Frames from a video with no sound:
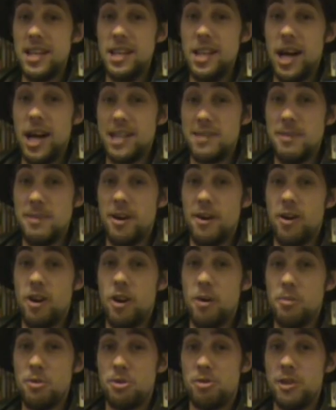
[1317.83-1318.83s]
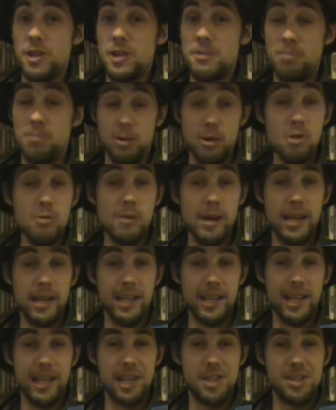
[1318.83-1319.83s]
Nightmare on Elm Street Blu-ray
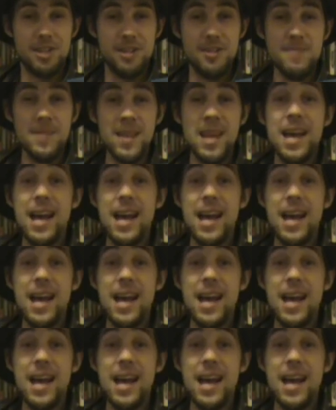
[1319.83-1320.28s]
collection,